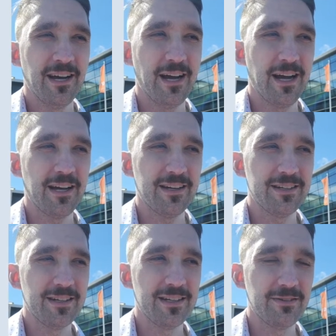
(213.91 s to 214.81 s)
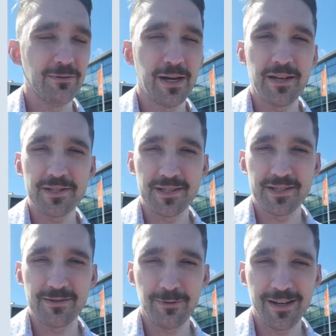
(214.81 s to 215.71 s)
Uh, uh, what else
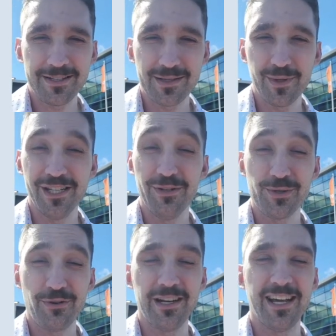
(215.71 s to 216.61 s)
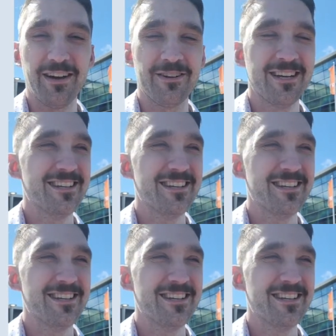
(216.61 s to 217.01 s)
is what else is being used right now?